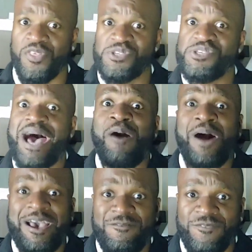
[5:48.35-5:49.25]
This is how
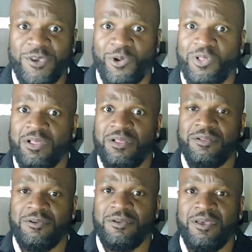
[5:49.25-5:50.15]
I feel.
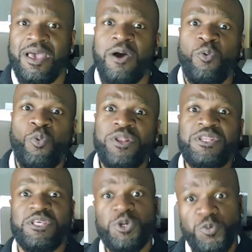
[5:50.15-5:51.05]

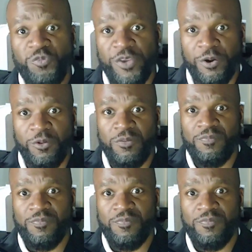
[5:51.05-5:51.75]
What do you feel?